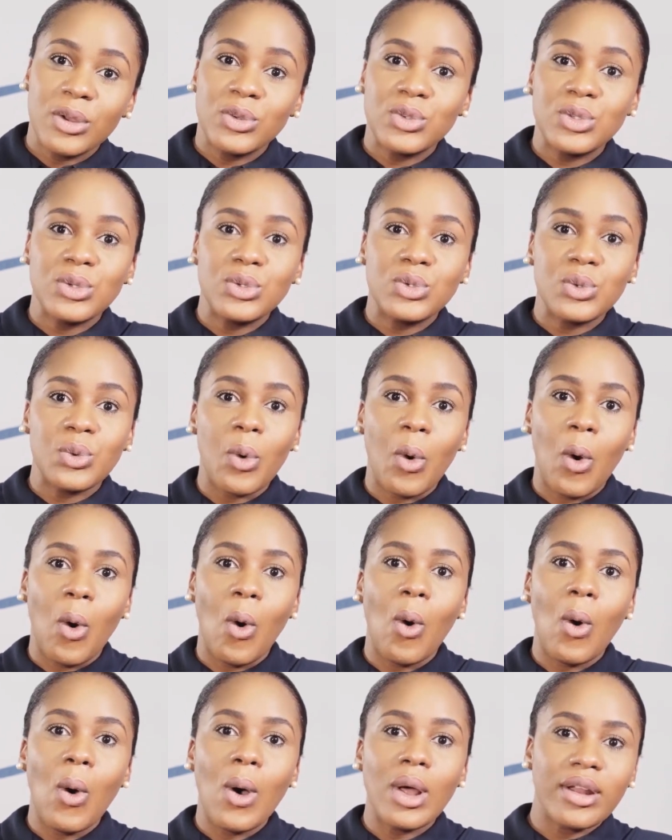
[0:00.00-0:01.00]
to do
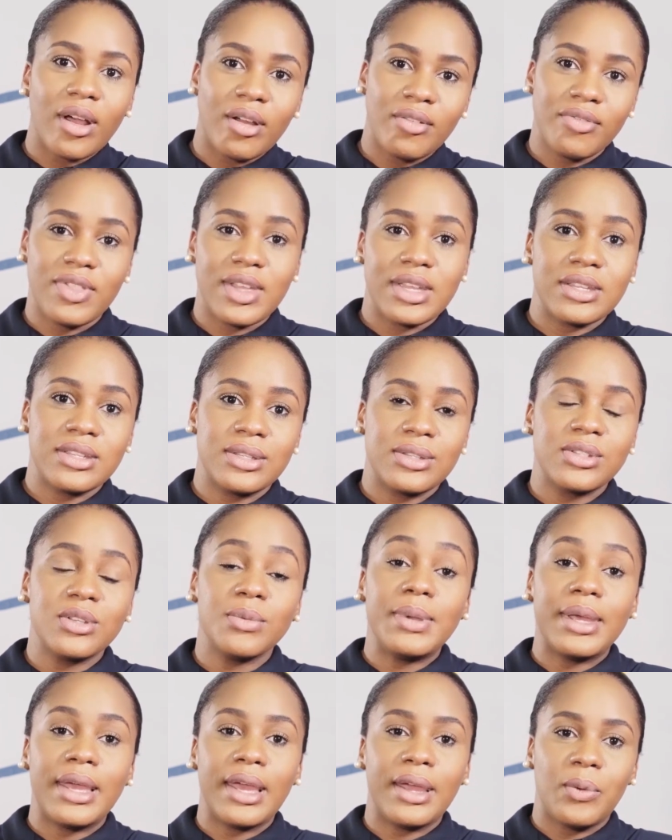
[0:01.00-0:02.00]
all of this
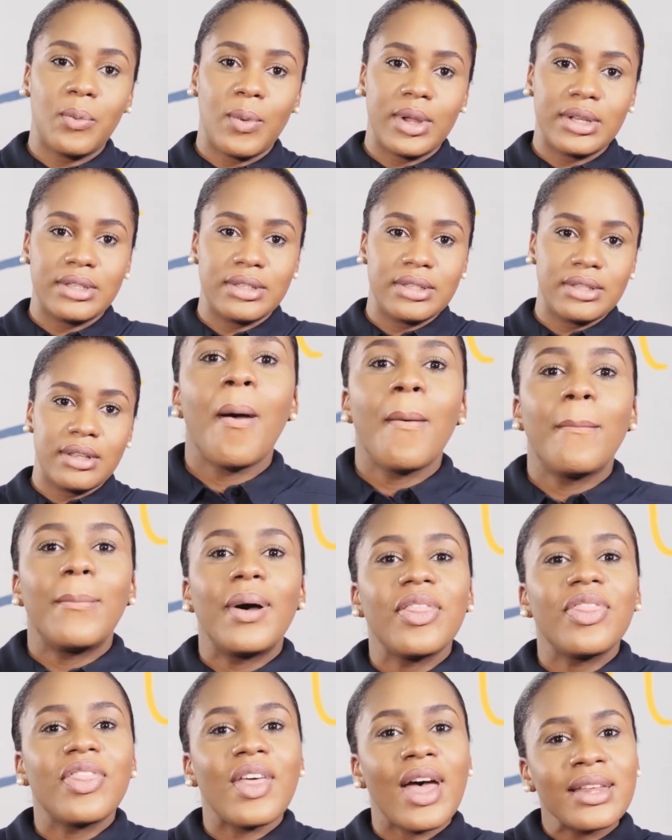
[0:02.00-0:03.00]
to begin with.
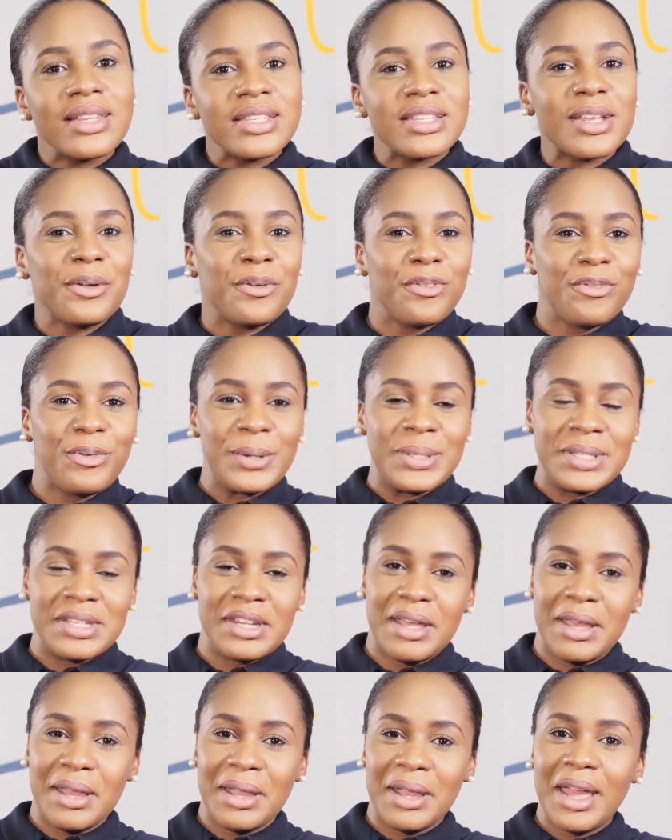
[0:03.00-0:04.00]
But that's it for
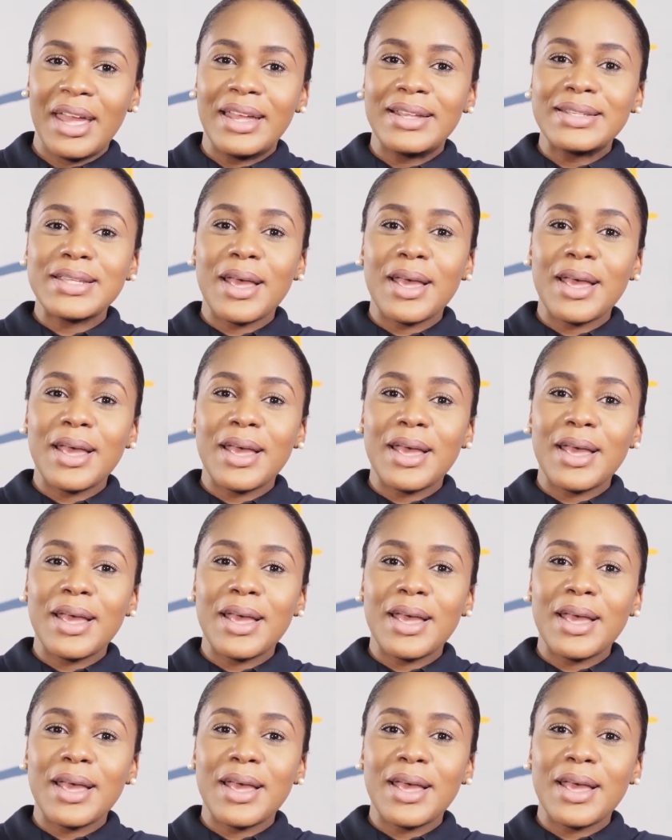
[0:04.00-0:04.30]
today.